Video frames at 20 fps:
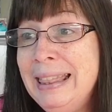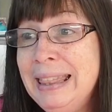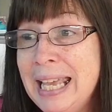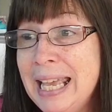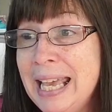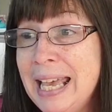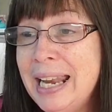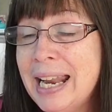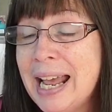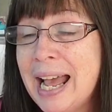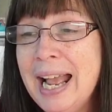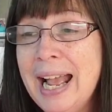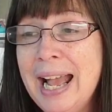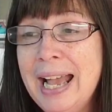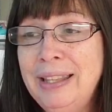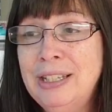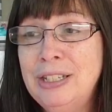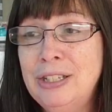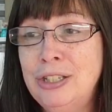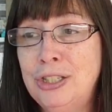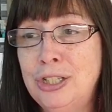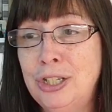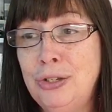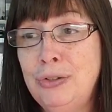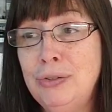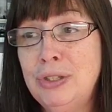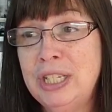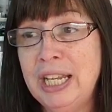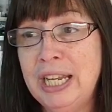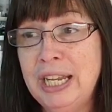and then I had this
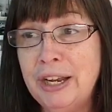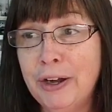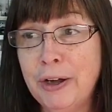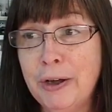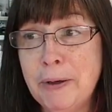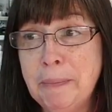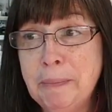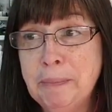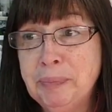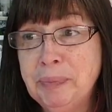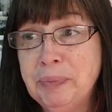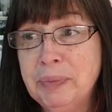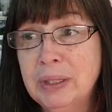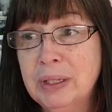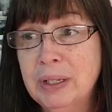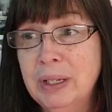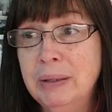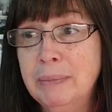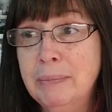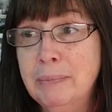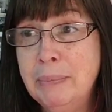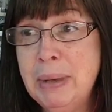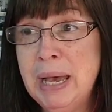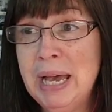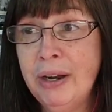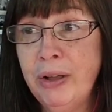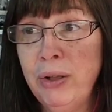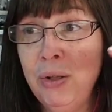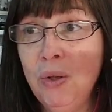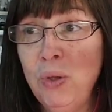two-tier
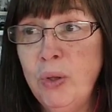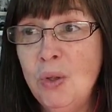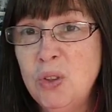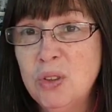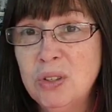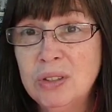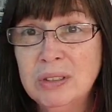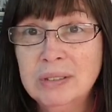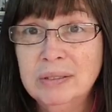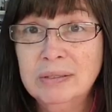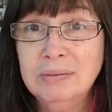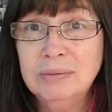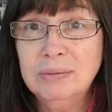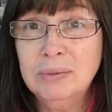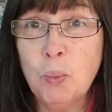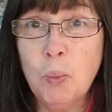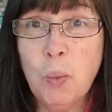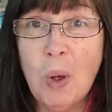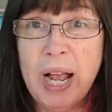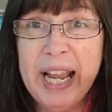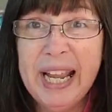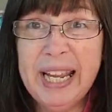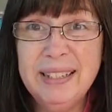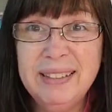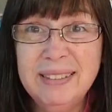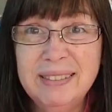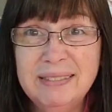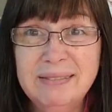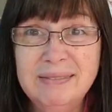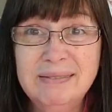metal
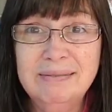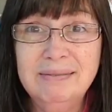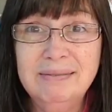white